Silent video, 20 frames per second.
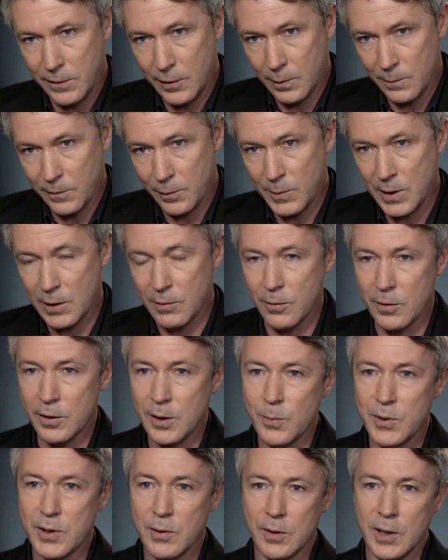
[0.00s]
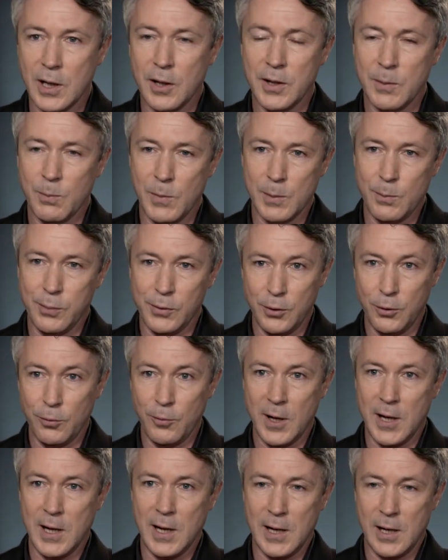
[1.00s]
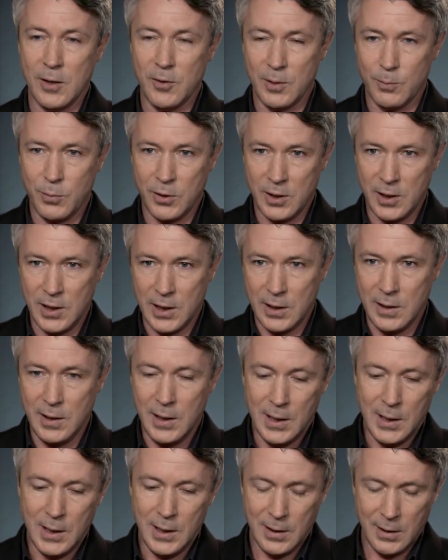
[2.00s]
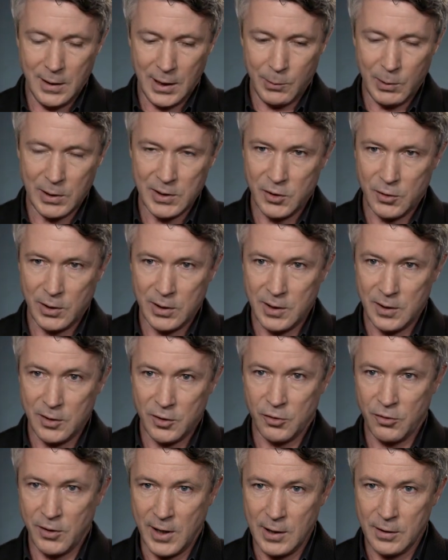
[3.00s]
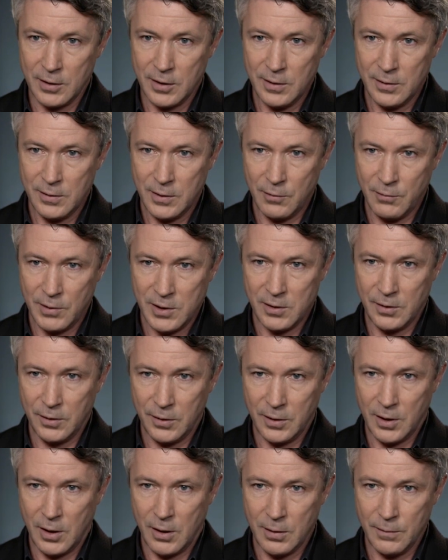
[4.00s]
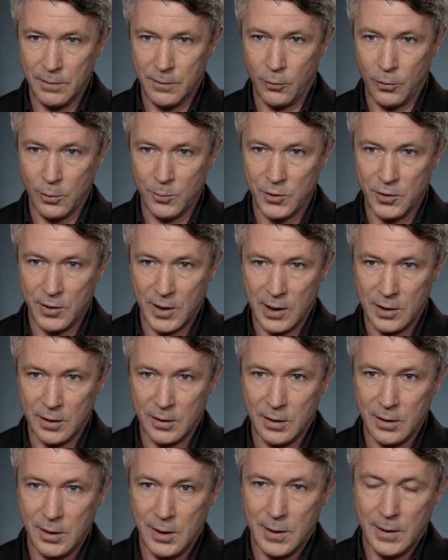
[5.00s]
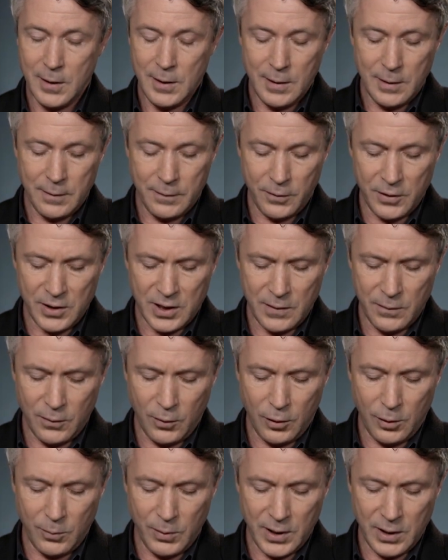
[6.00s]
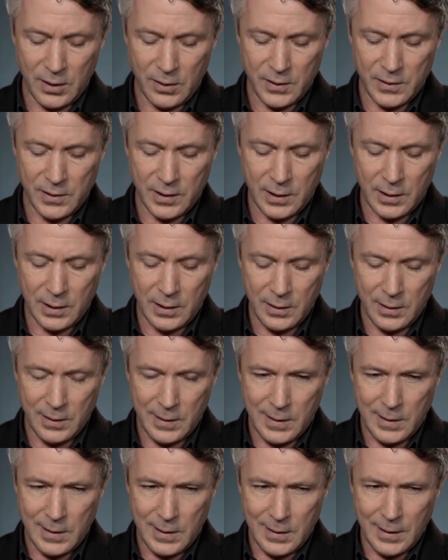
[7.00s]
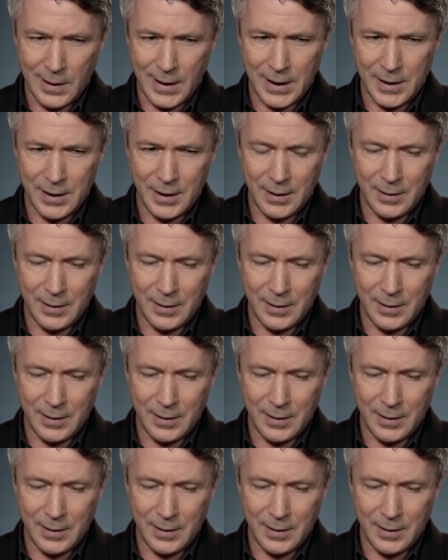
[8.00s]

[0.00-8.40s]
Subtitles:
film for me growing up. So I got my Blu-ray out and put it in. And I went straight to the trailer, the original long-form trailer, first of all, because I had